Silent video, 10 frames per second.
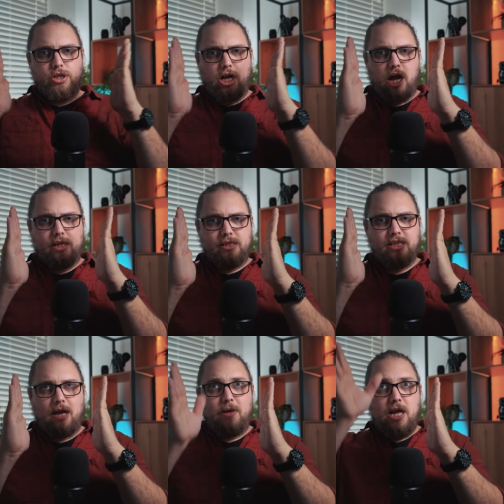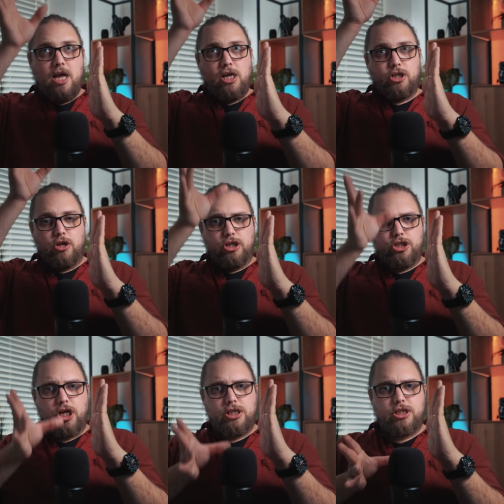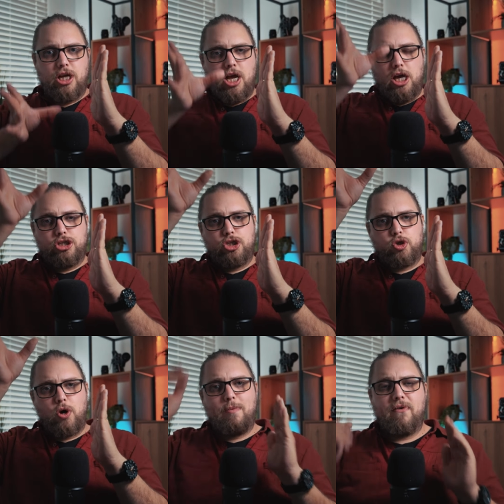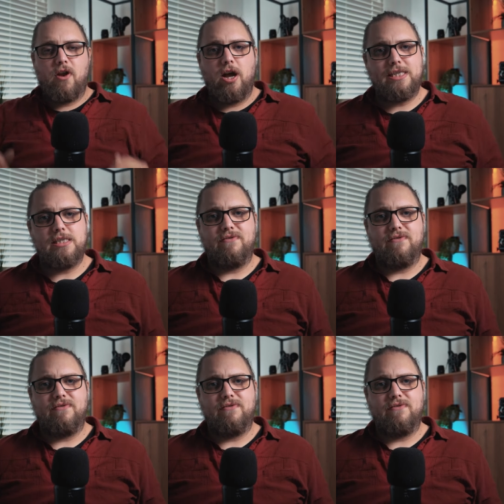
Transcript: the curtains up so that just a strip of light is